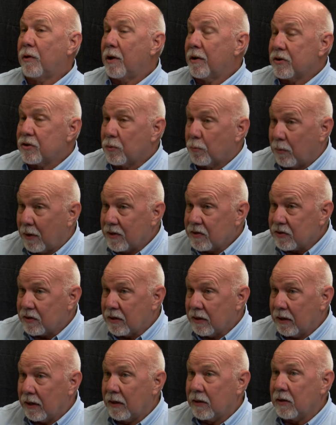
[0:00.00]
of all, as a
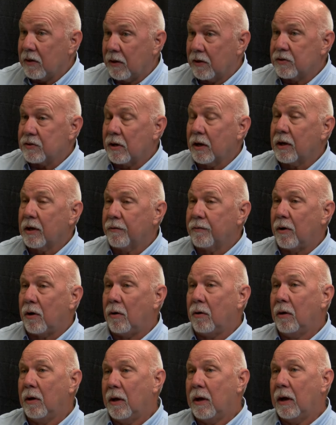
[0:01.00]
resident, and second of
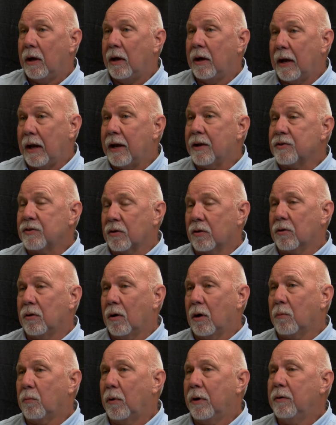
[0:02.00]
all, as a
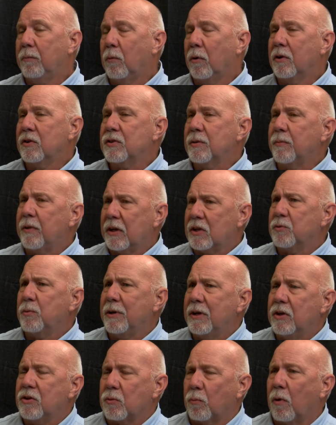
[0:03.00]
clerk? What are some things
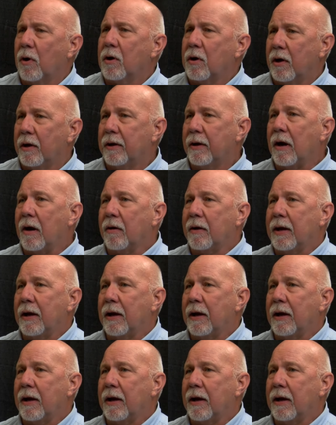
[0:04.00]
we need to work on in our